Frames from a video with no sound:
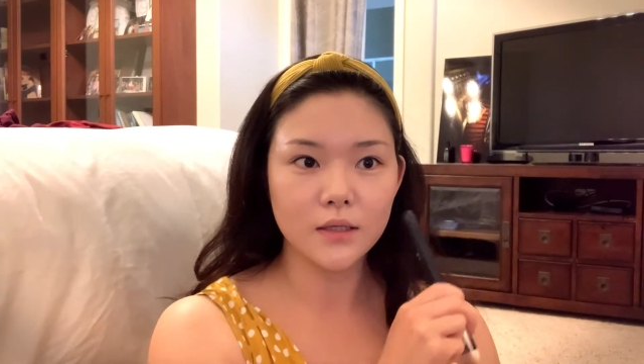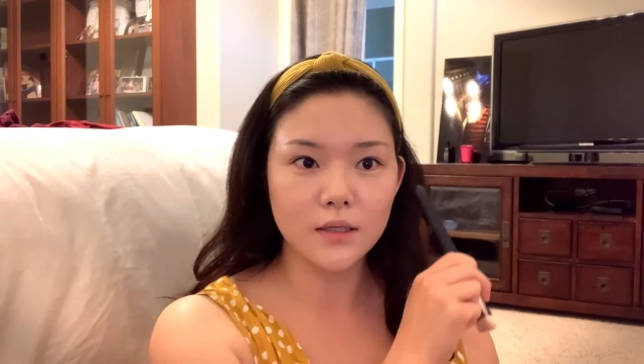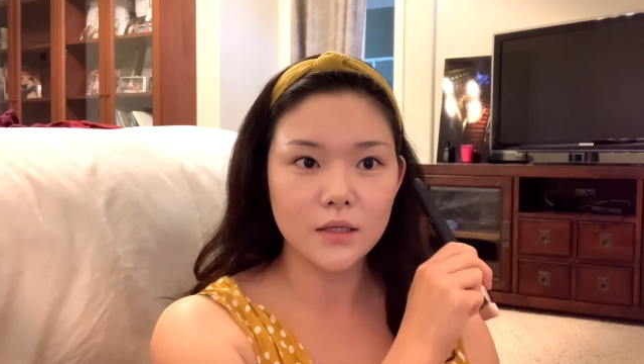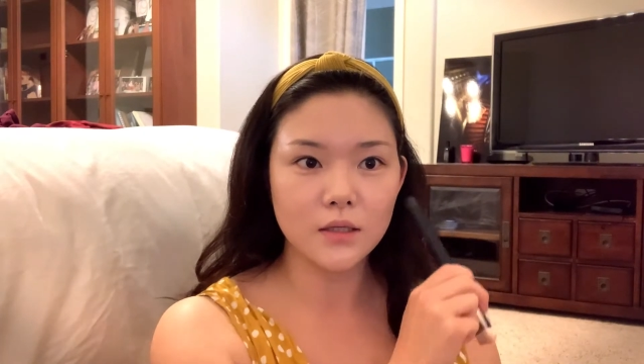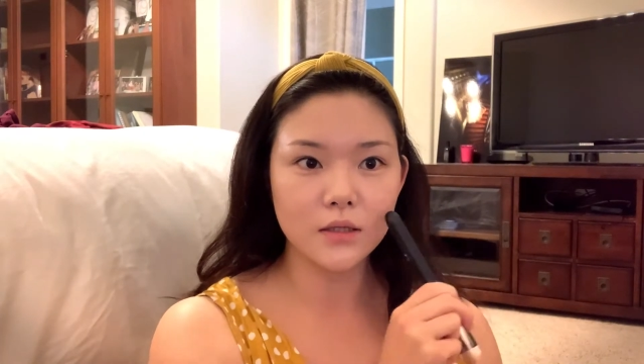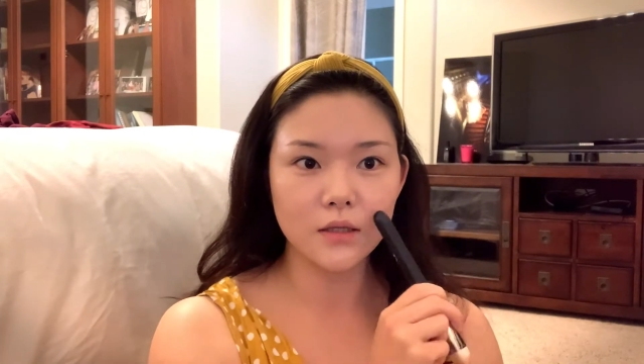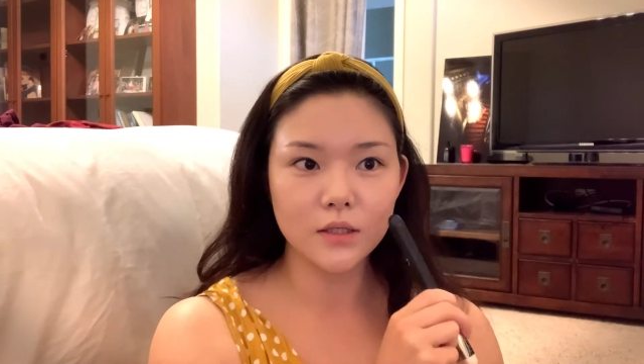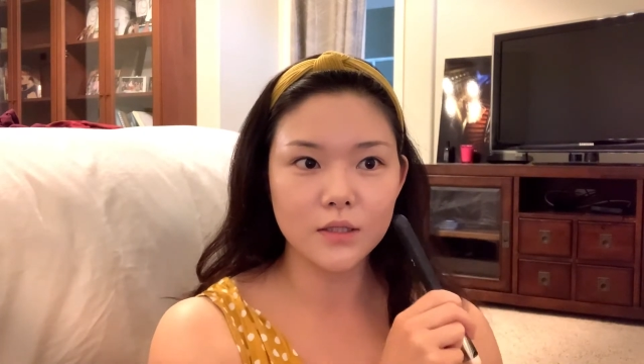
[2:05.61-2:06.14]
it
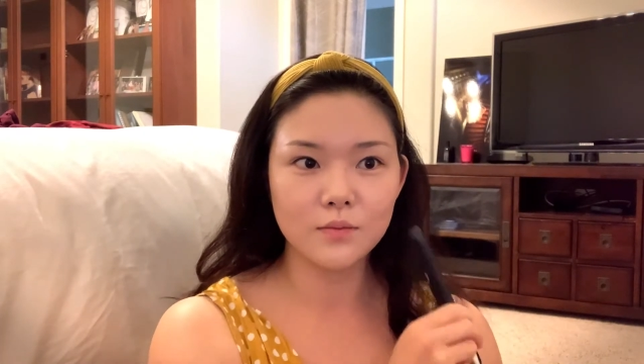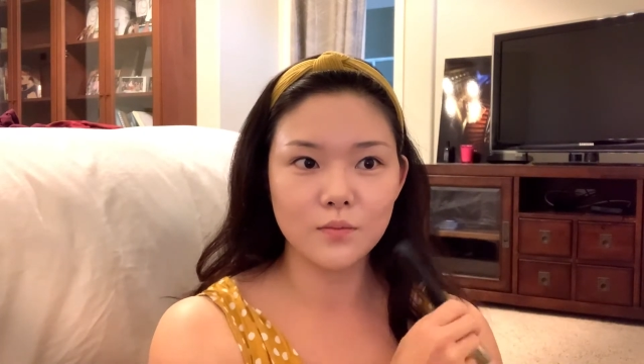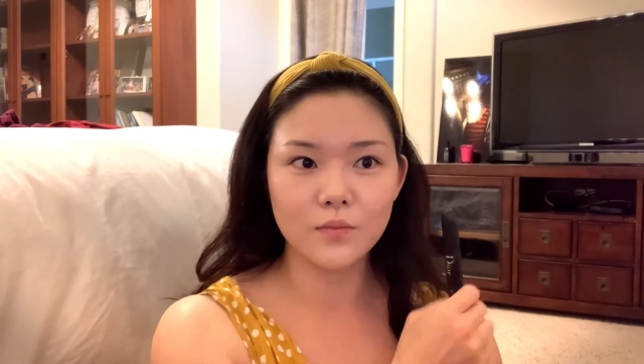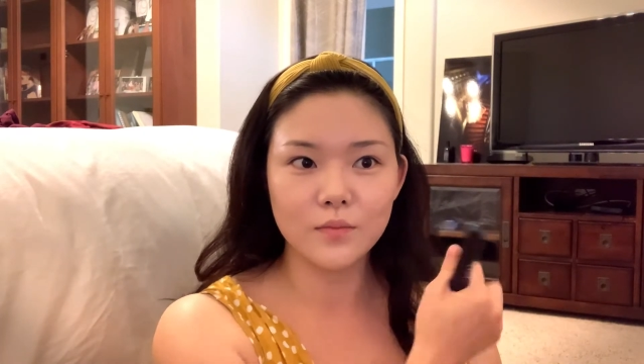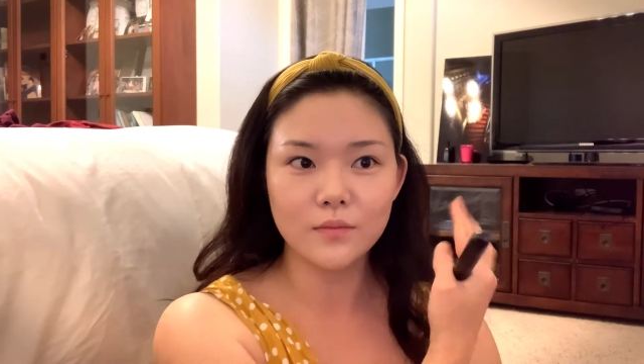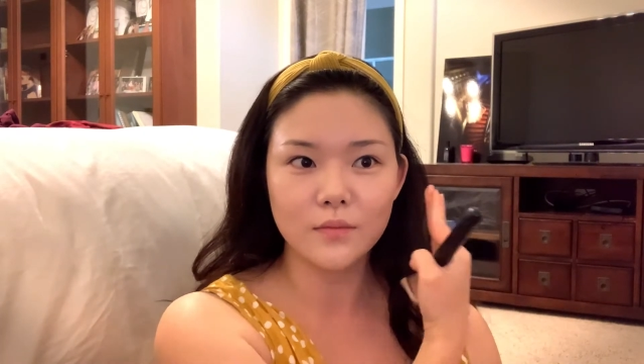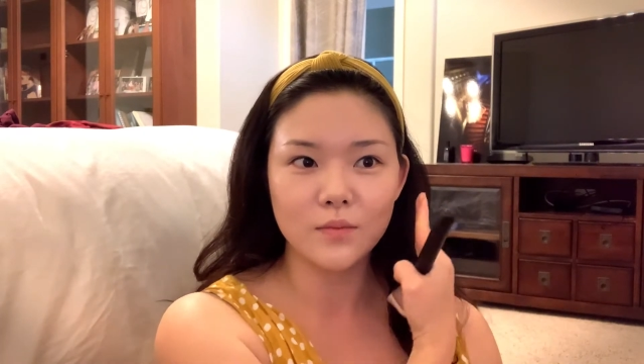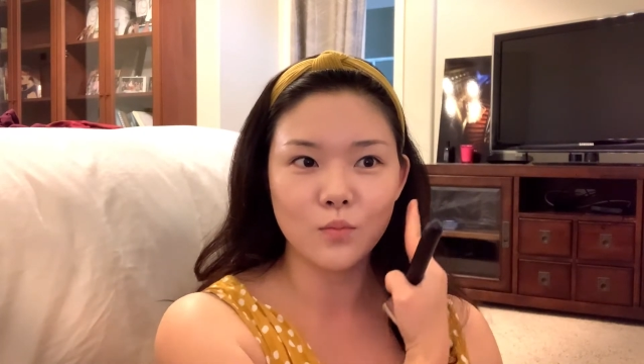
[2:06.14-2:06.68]
looks
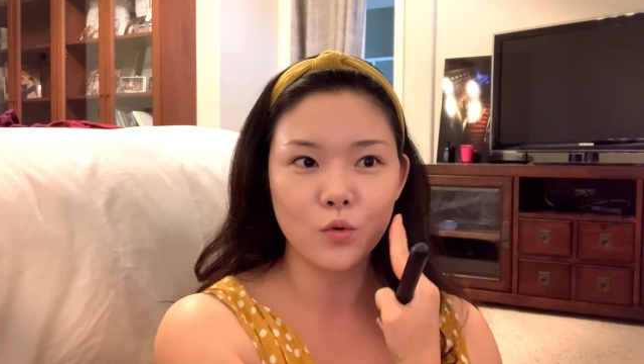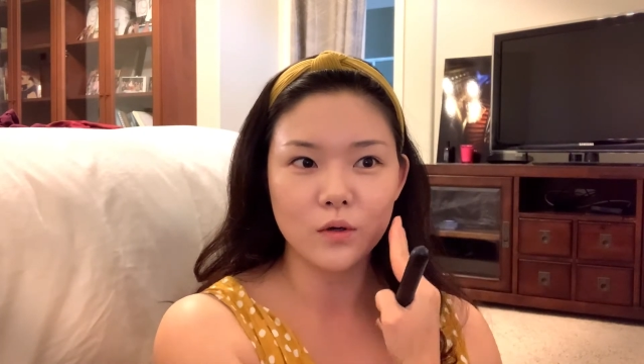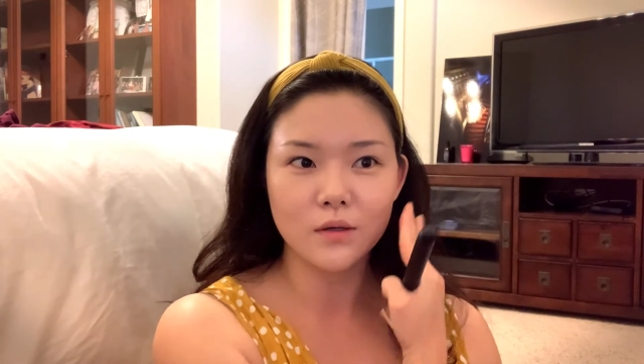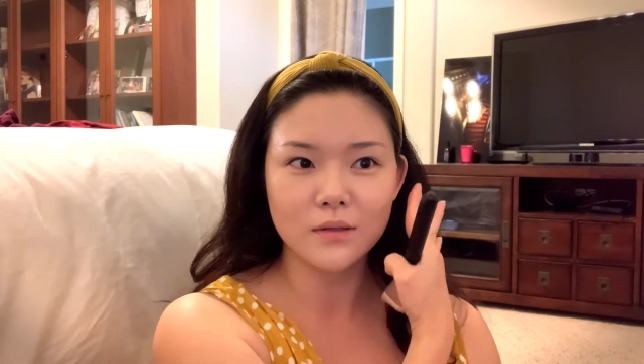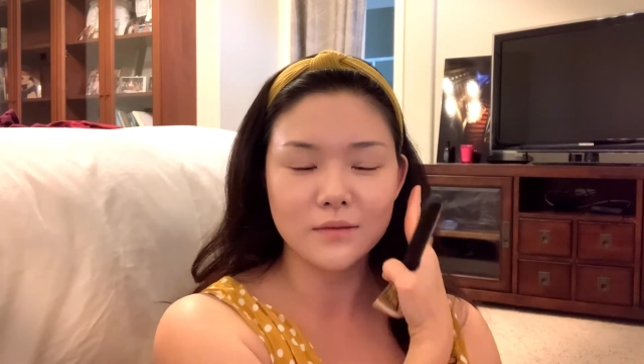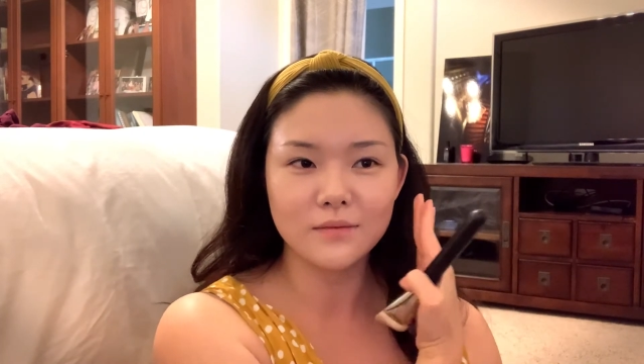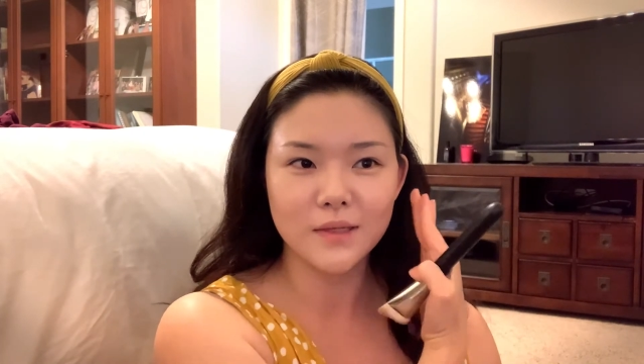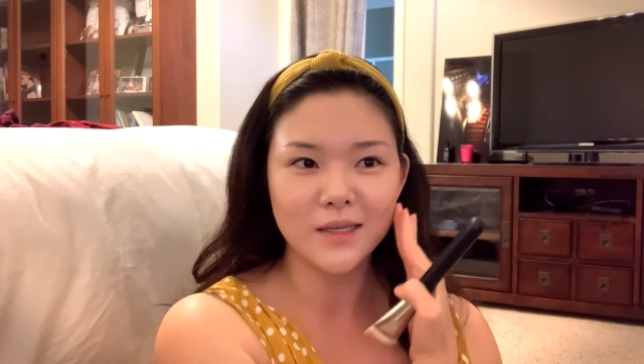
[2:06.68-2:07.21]
more
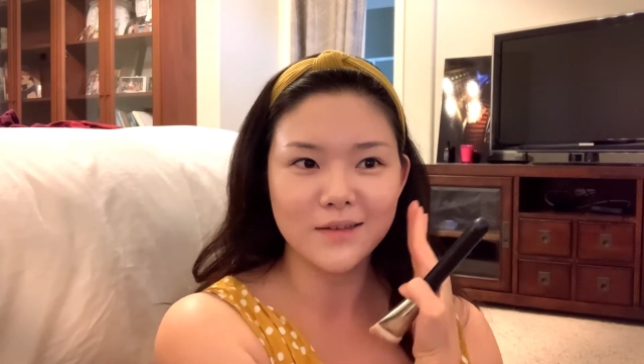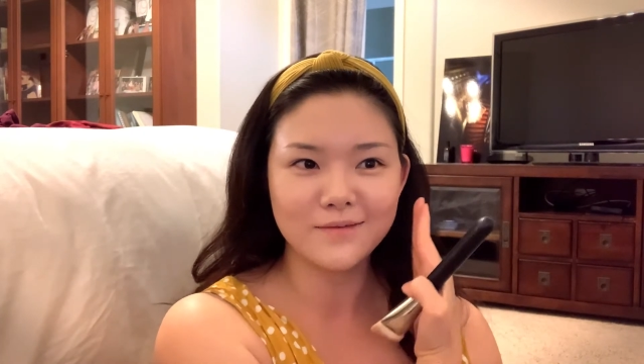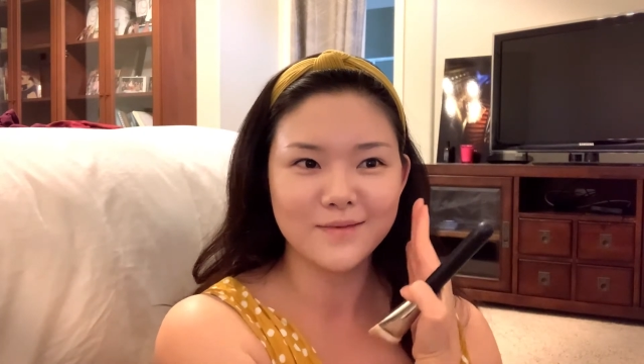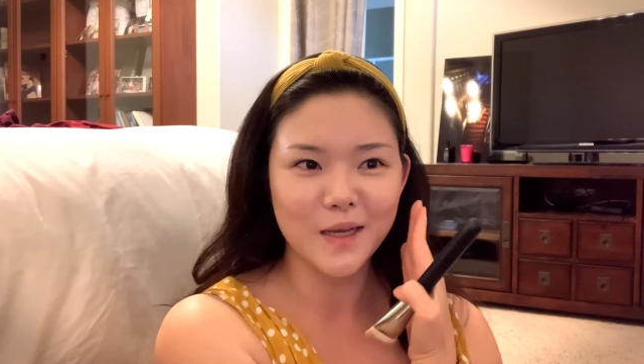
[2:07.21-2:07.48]
in,